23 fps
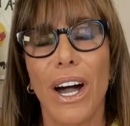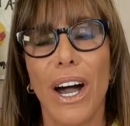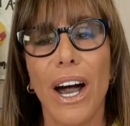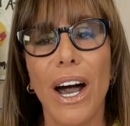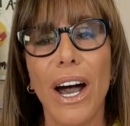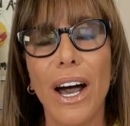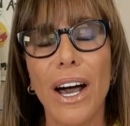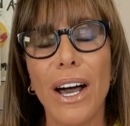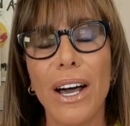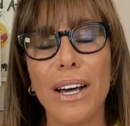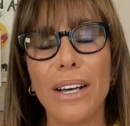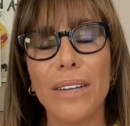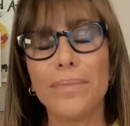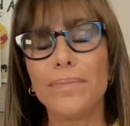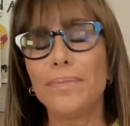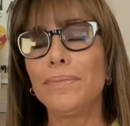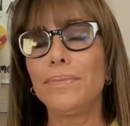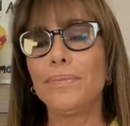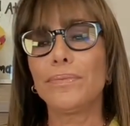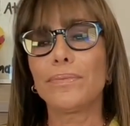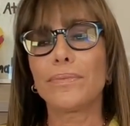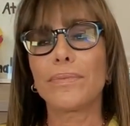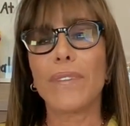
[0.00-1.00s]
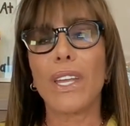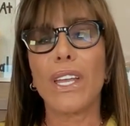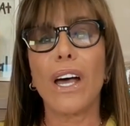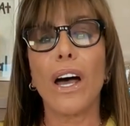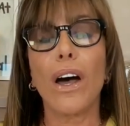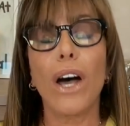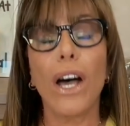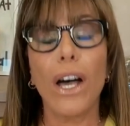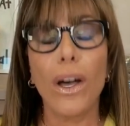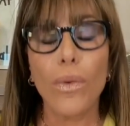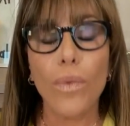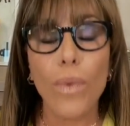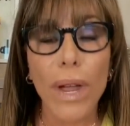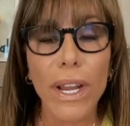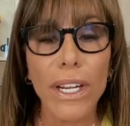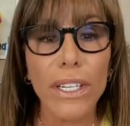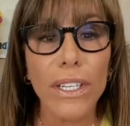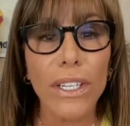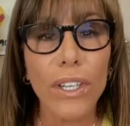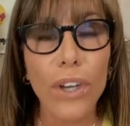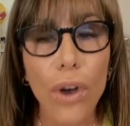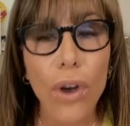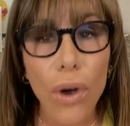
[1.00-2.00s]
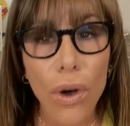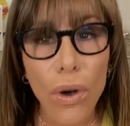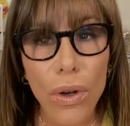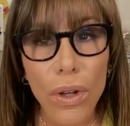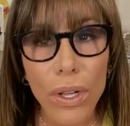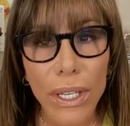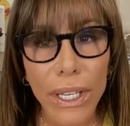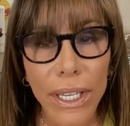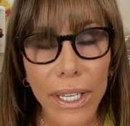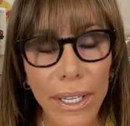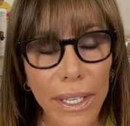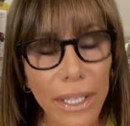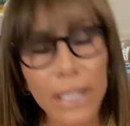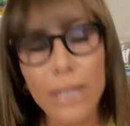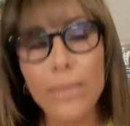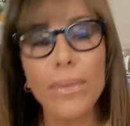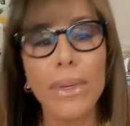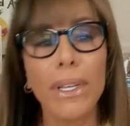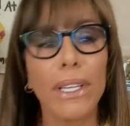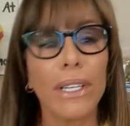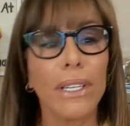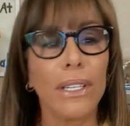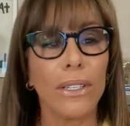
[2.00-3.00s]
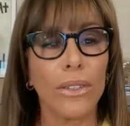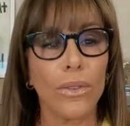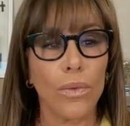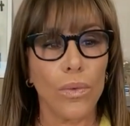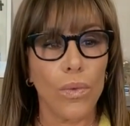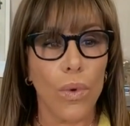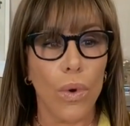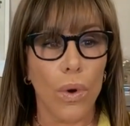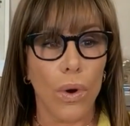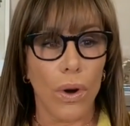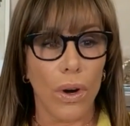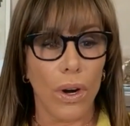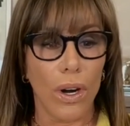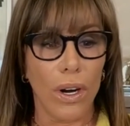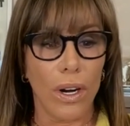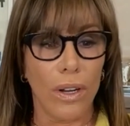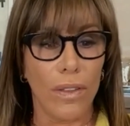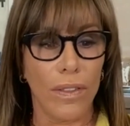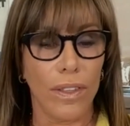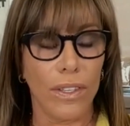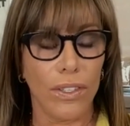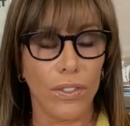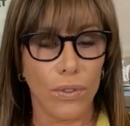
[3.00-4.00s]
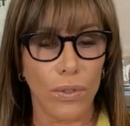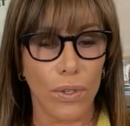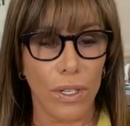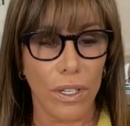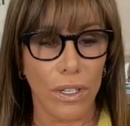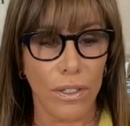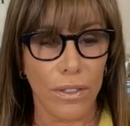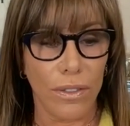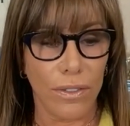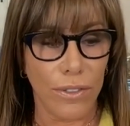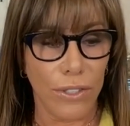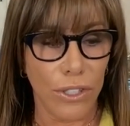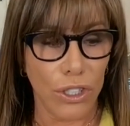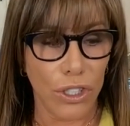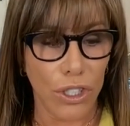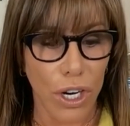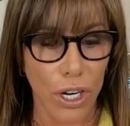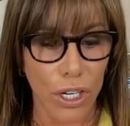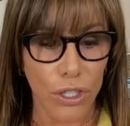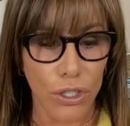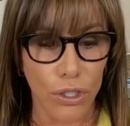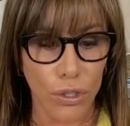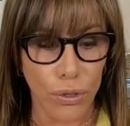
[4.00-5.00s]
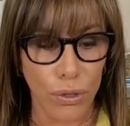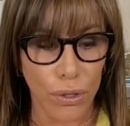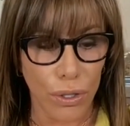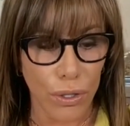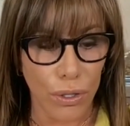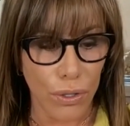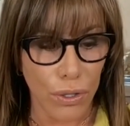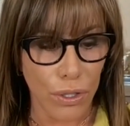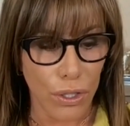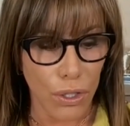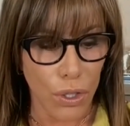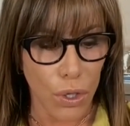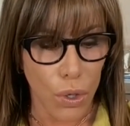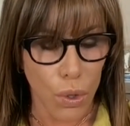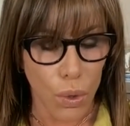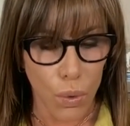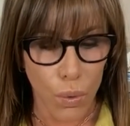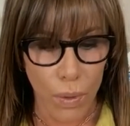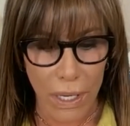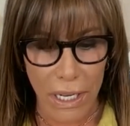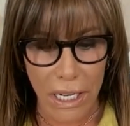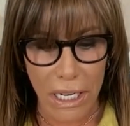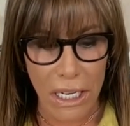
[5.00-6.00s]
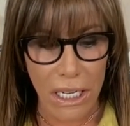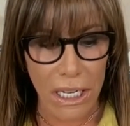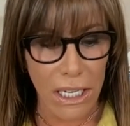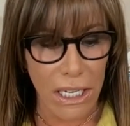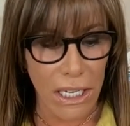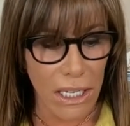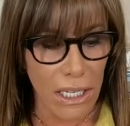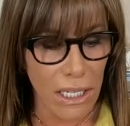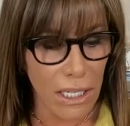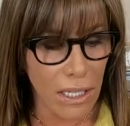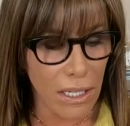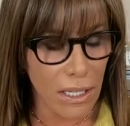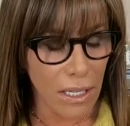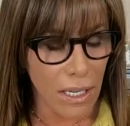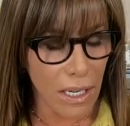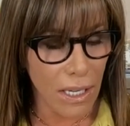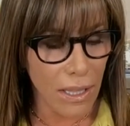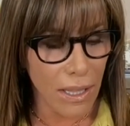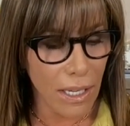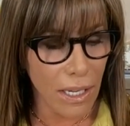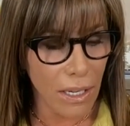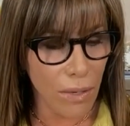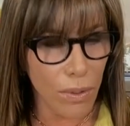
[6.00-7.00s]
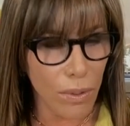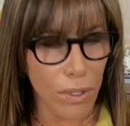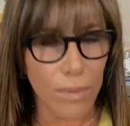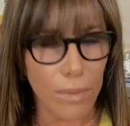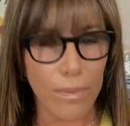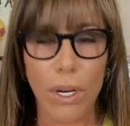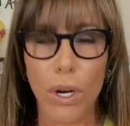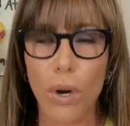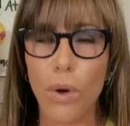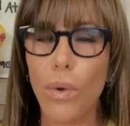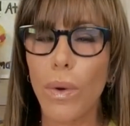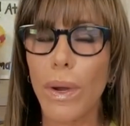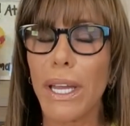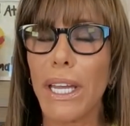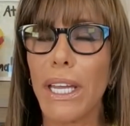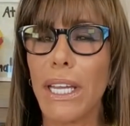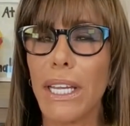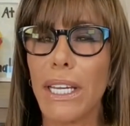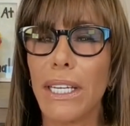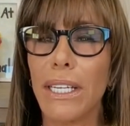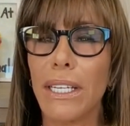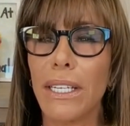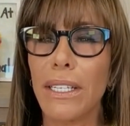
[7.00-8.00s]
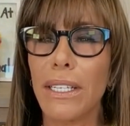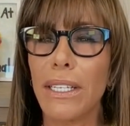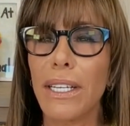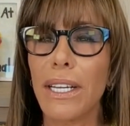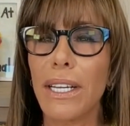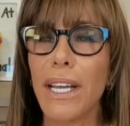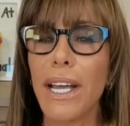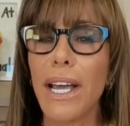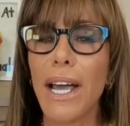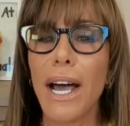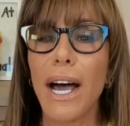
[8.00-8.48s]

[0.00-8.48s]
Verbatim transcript: Um, uh, when Nicole Kidman wore the sort of chartreuse green, I think it was McQueen, mm.